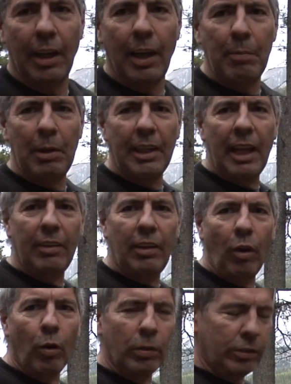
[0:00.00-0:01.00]
I mean that
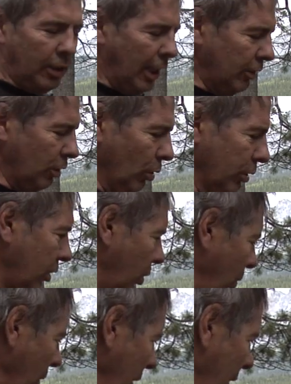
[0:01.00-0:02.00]
old that's old
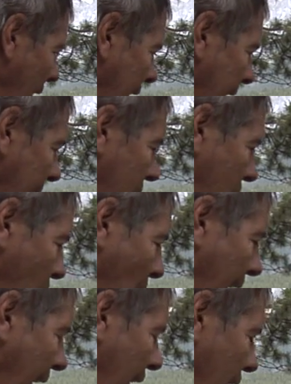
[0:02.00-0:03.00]
school and that's the
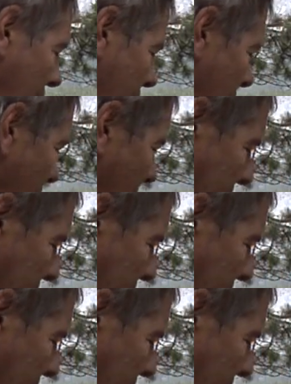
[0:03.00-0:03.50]
way I learned too